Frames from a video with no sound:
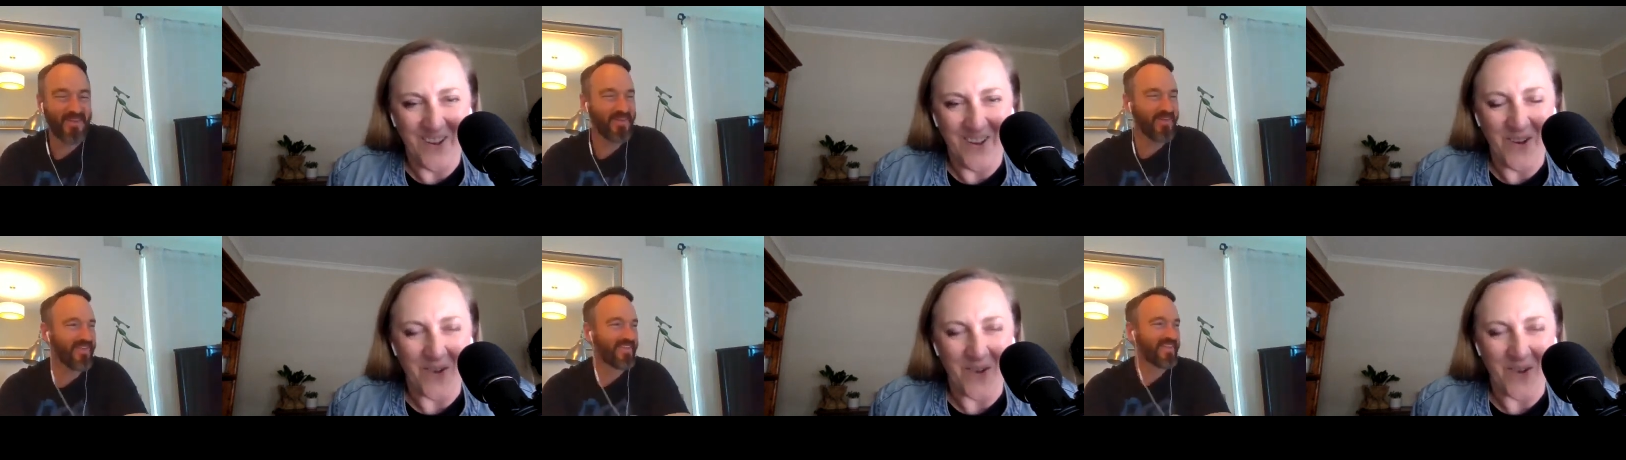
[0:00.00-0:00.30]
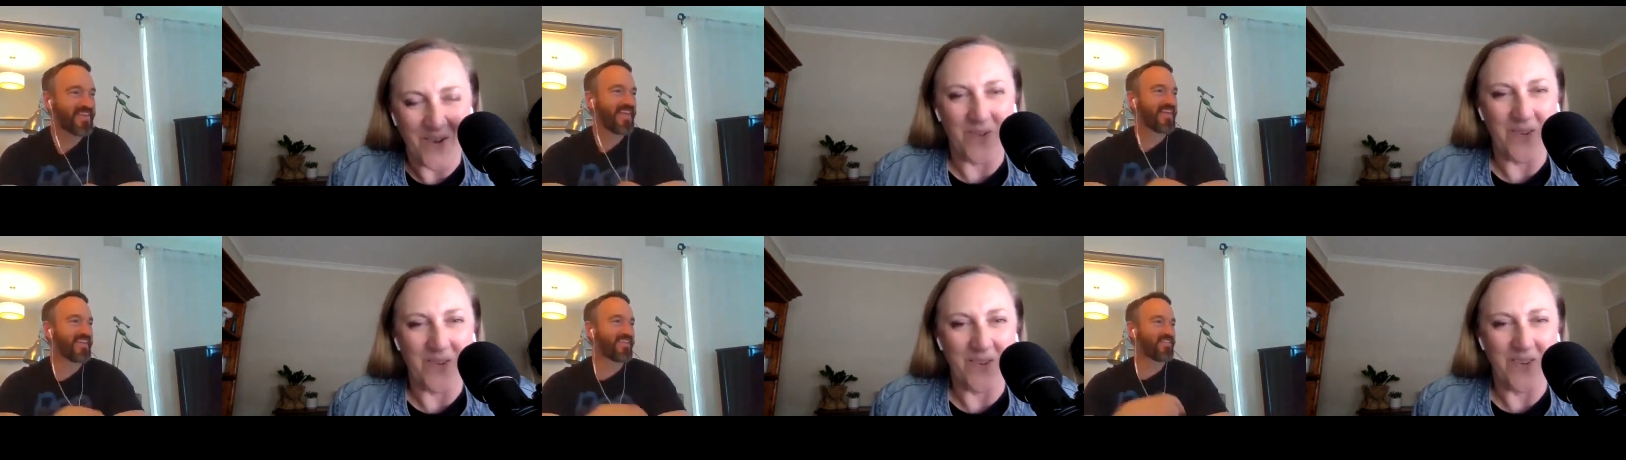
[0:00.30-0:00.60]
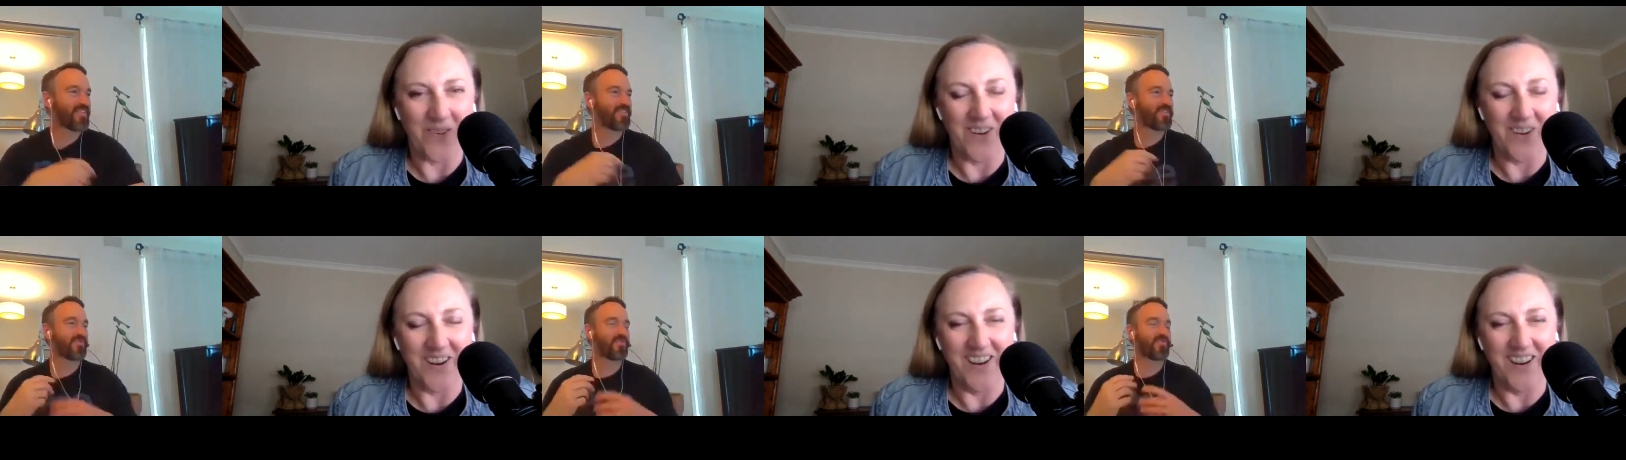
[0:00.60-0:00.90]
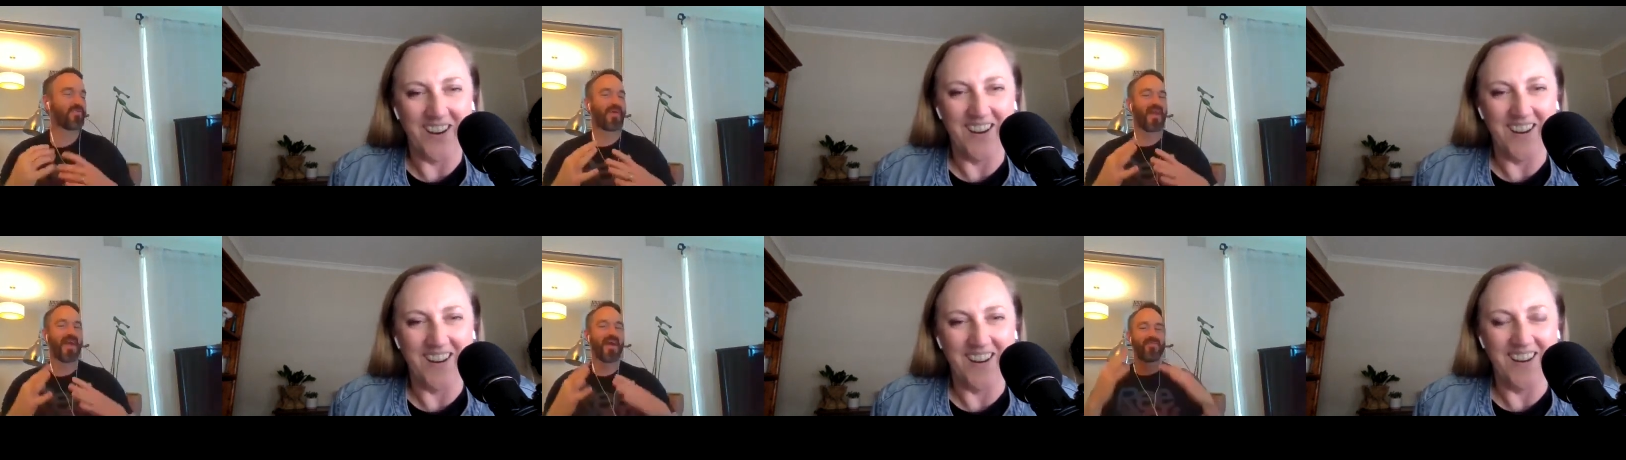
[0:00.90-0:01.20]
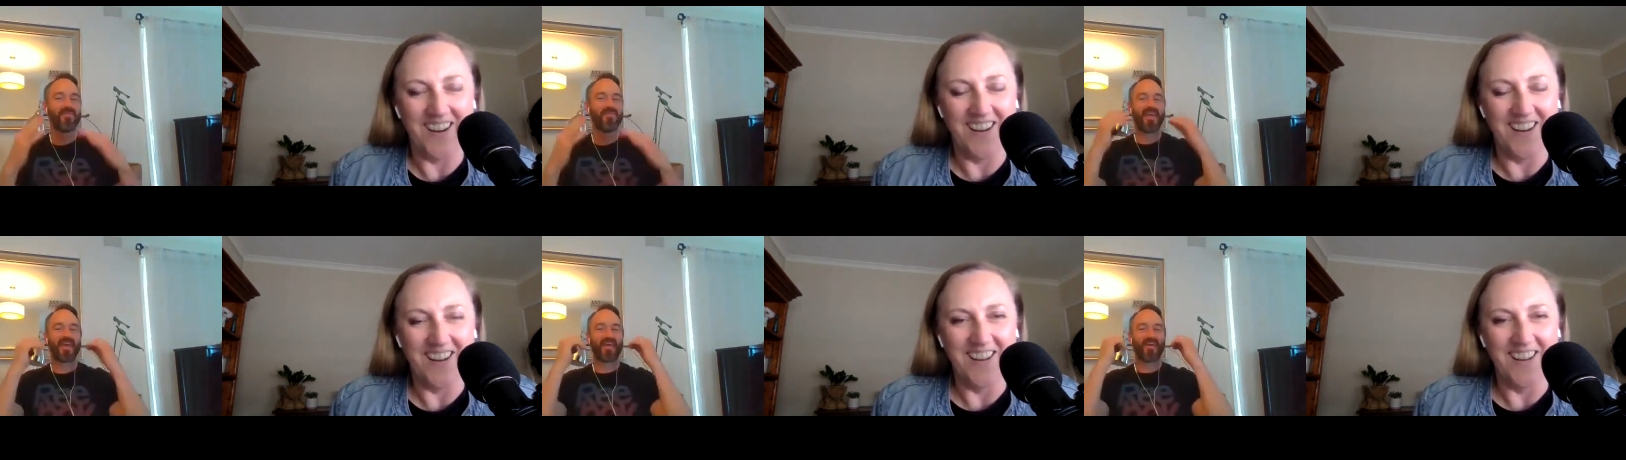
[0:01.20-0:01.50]
Speaker 1: you couldn't get just a
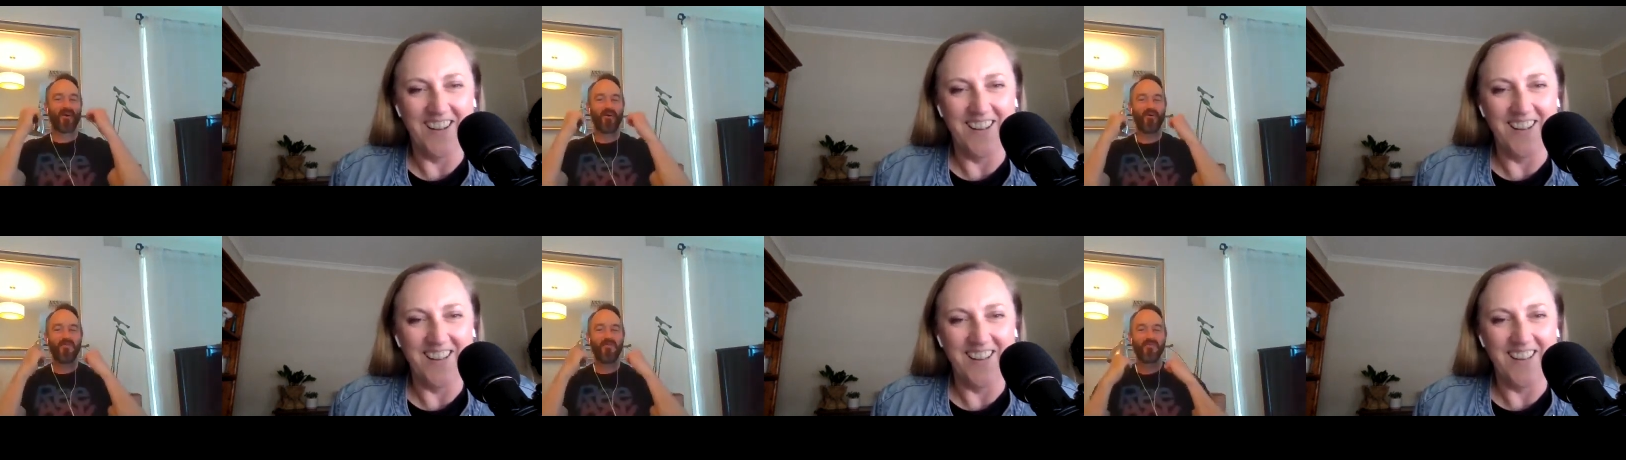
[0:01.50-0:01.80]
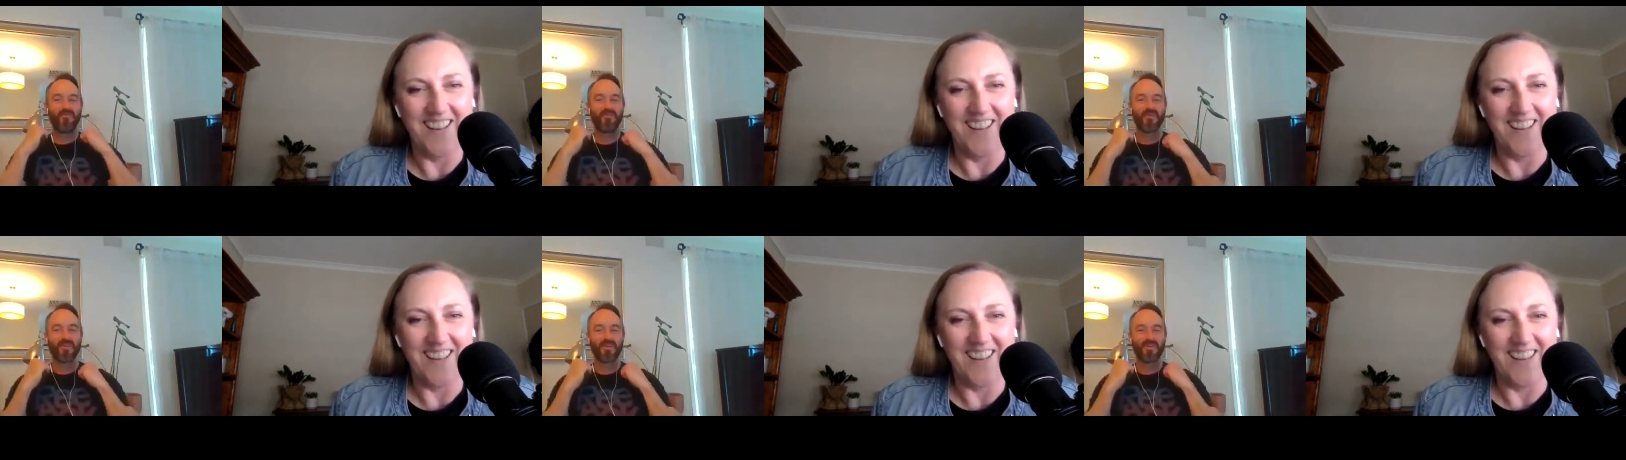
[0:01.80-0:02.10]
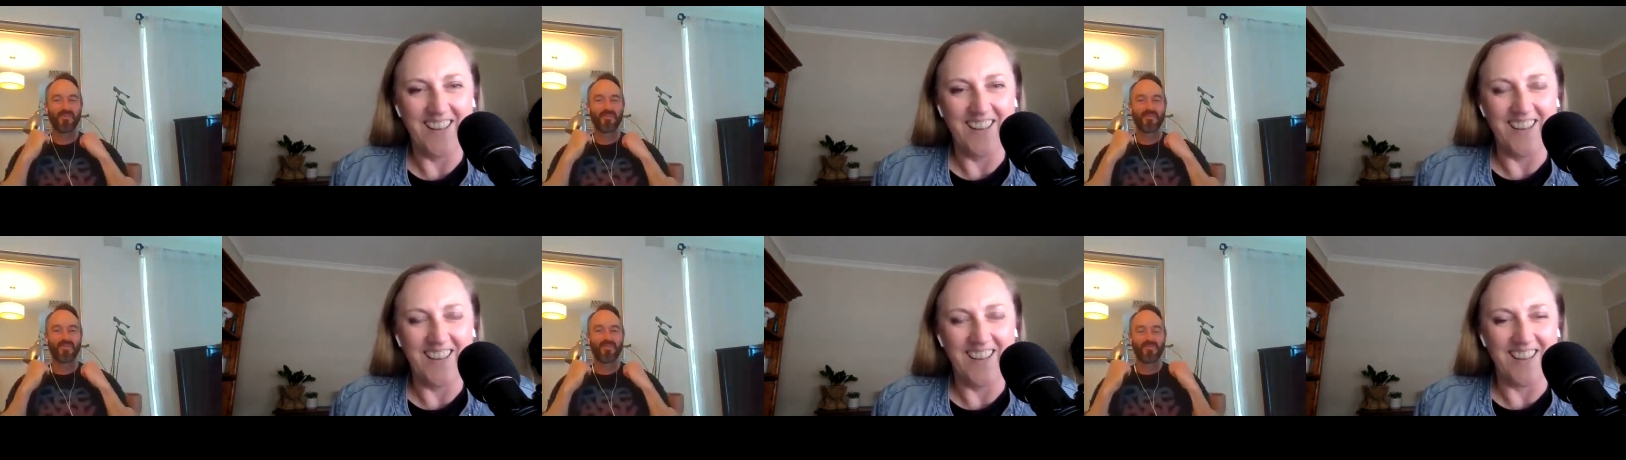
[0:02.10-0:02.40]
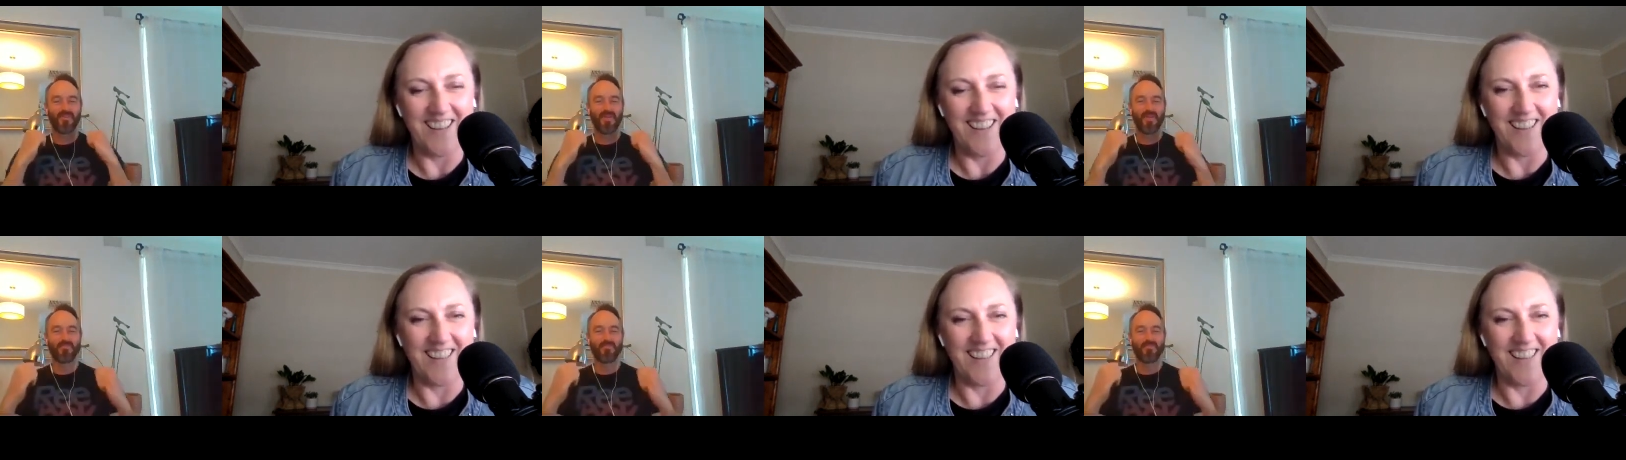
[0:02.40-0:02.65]
round neck over it. It could